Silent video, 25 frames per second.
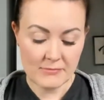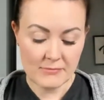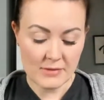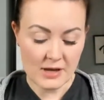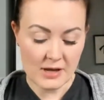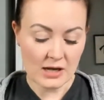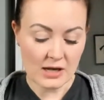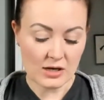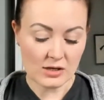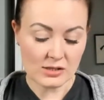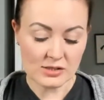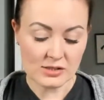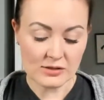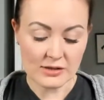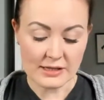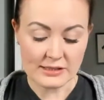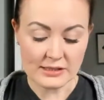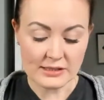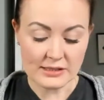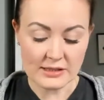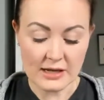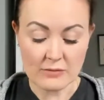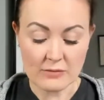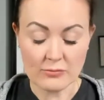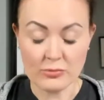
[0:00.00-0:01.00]
I'd also like
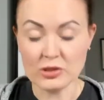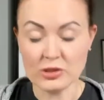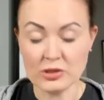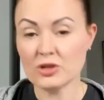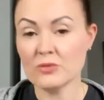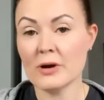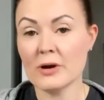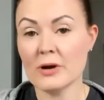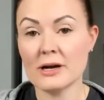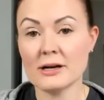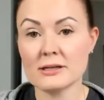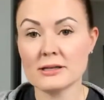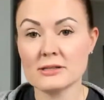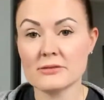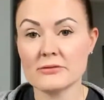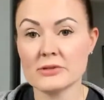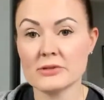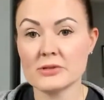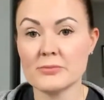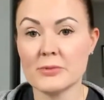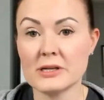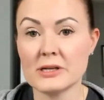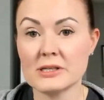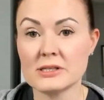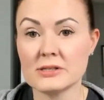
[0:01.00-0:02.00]
to thank ButcherBox for
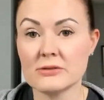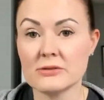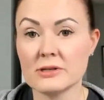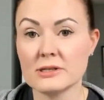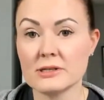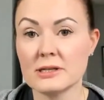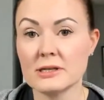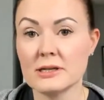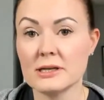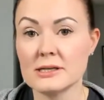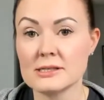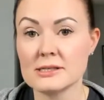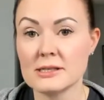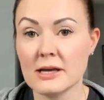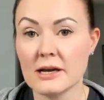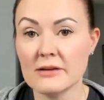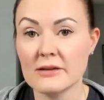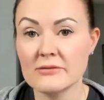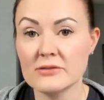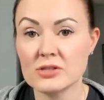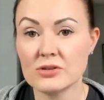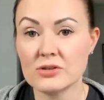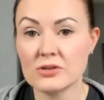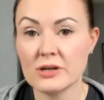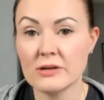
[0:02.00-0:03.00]
sponsoring today's
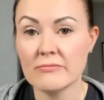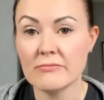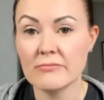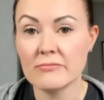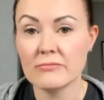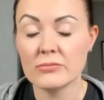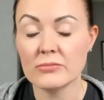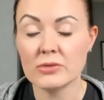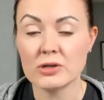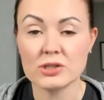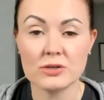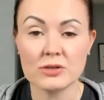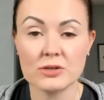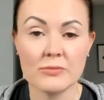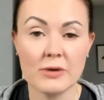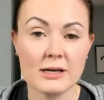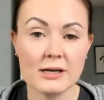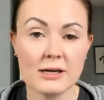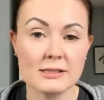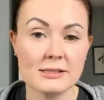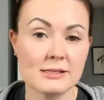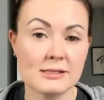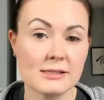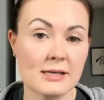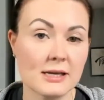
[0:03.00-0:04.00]
live stream.
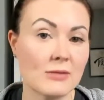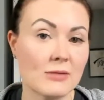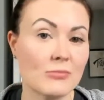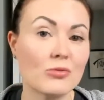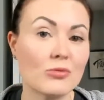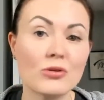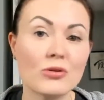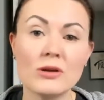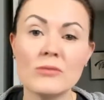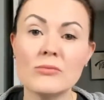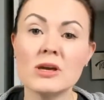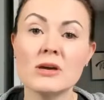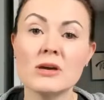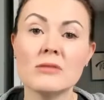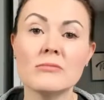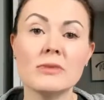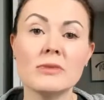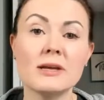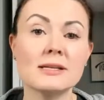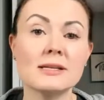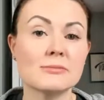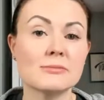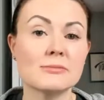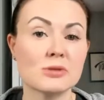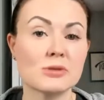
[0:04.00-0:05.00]
ButcherBox is a premium
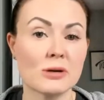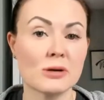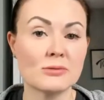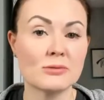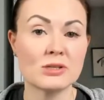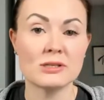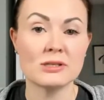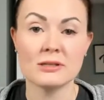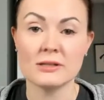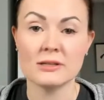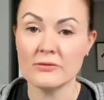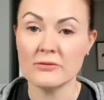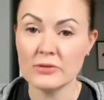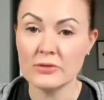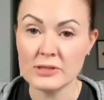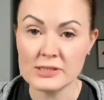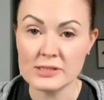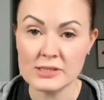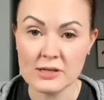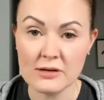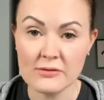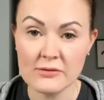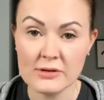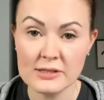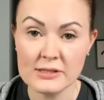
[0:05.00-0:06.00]
meat subscription delivery
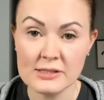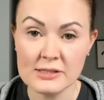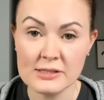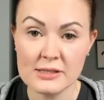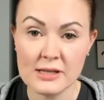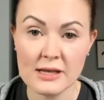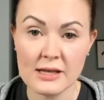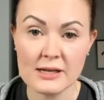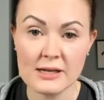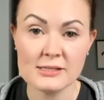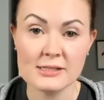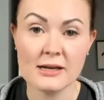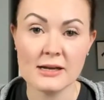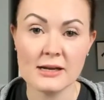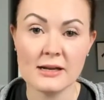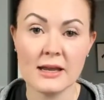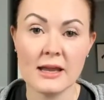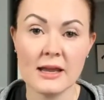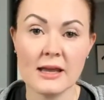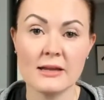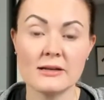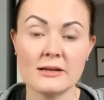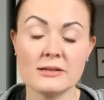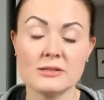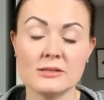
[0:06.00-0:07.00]
service that is
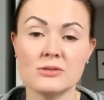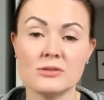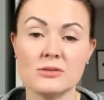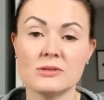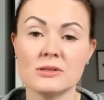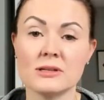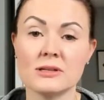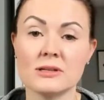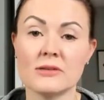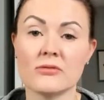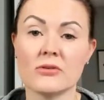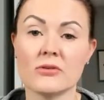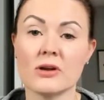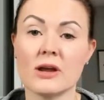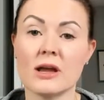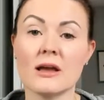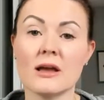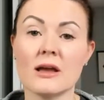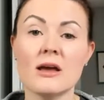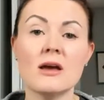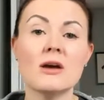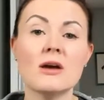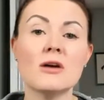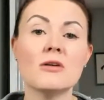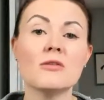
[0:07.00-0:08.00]
dedicated to delivering
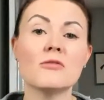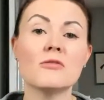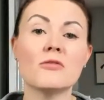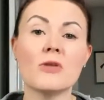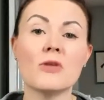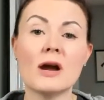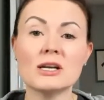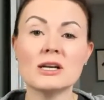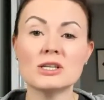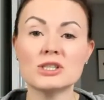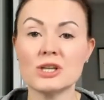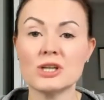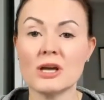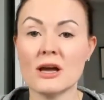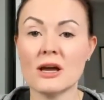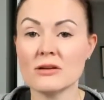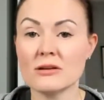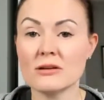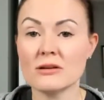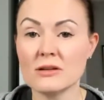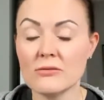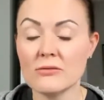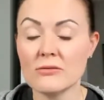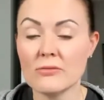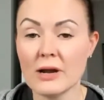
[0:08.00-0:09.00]
fresh,
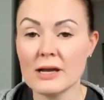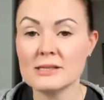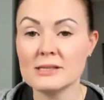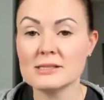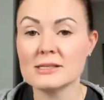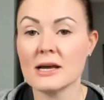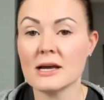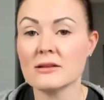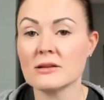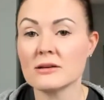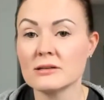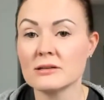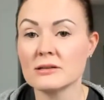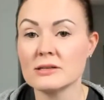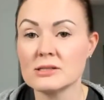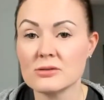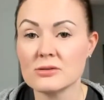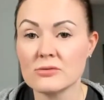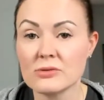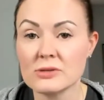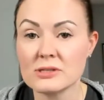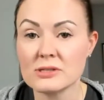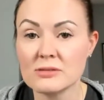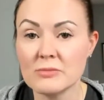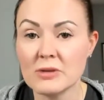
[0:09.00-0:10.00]
ethically raised, ethically
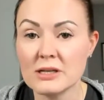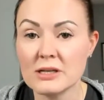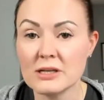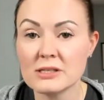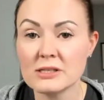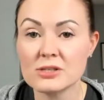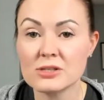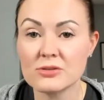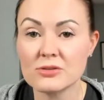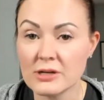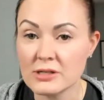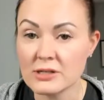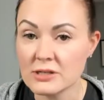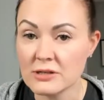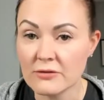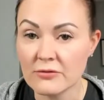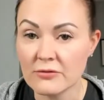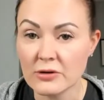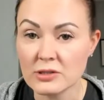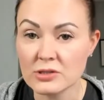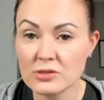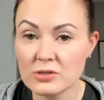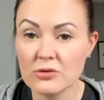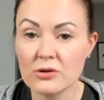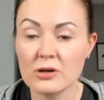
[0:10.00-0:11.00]
sourced meat straight to your
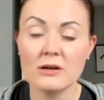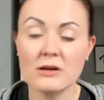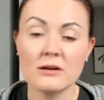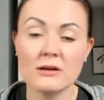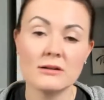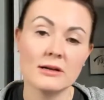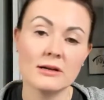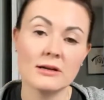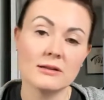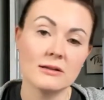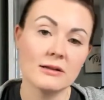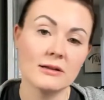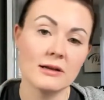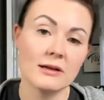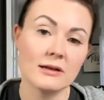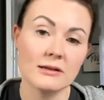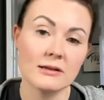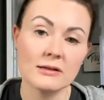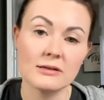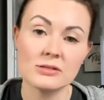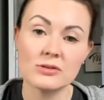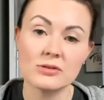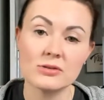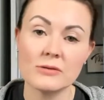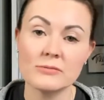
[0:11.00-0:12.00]
front door. Click the link in
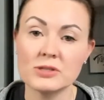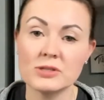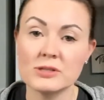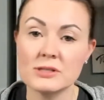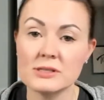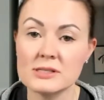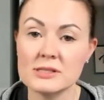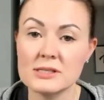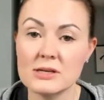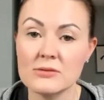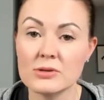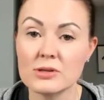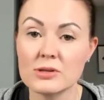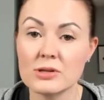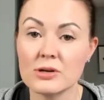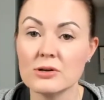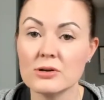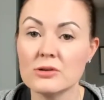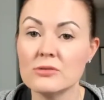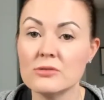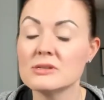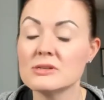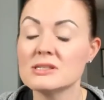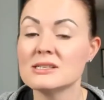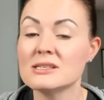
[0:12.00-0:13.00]
the description to see what their
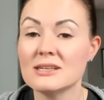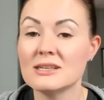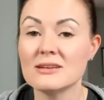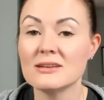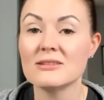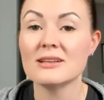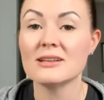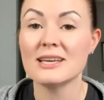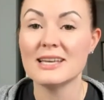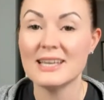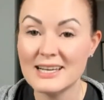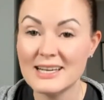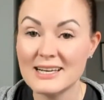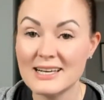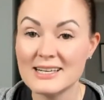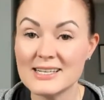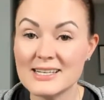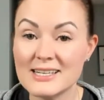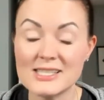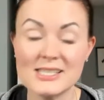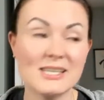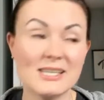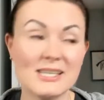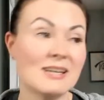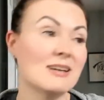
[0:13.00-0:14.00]
newest deal
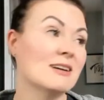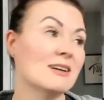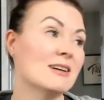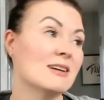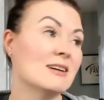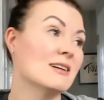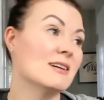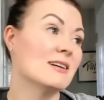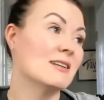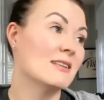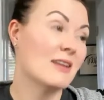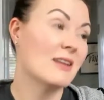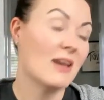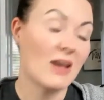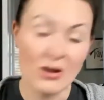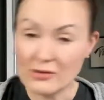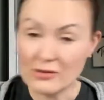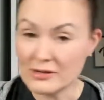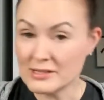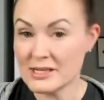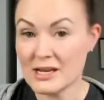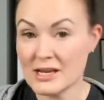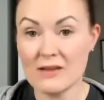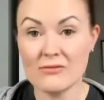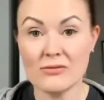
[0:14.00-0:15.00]
is. They
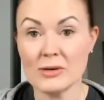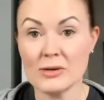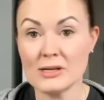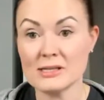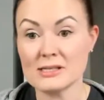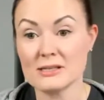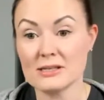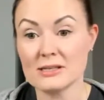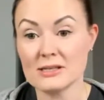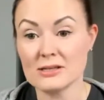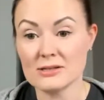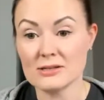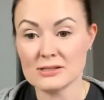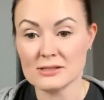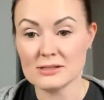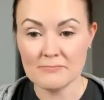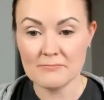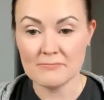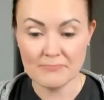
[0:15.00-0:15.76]
always have amazing deals.